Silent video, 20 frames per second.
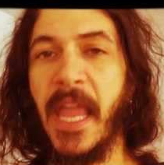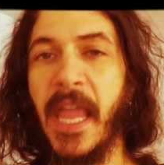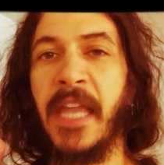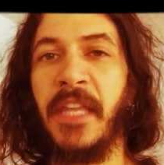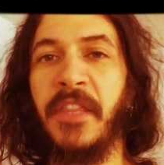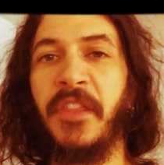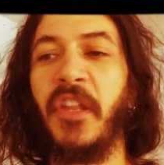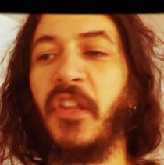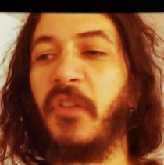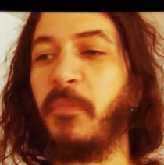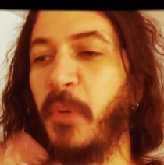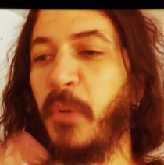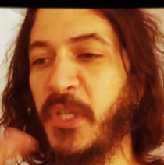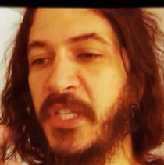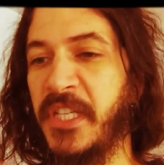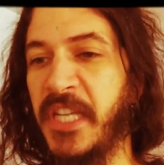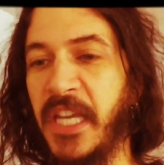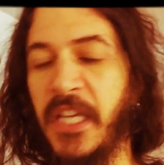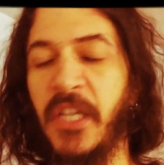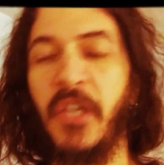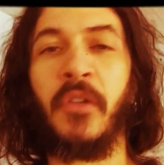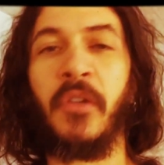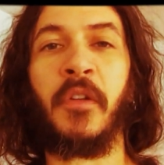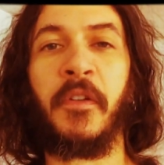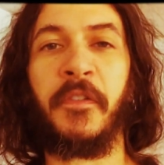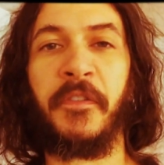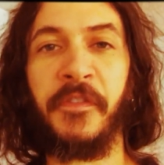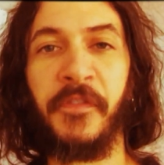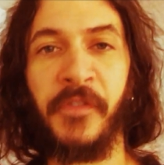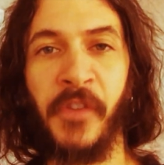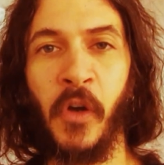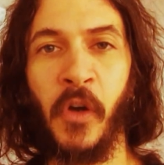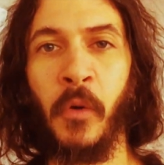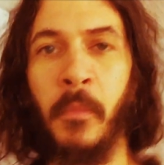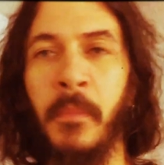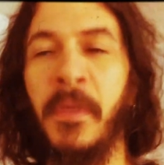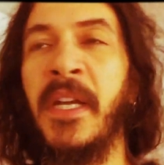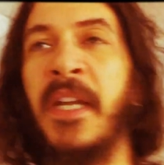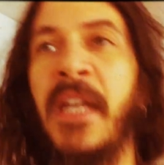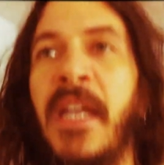in this particular
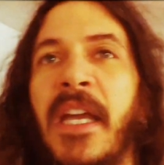film.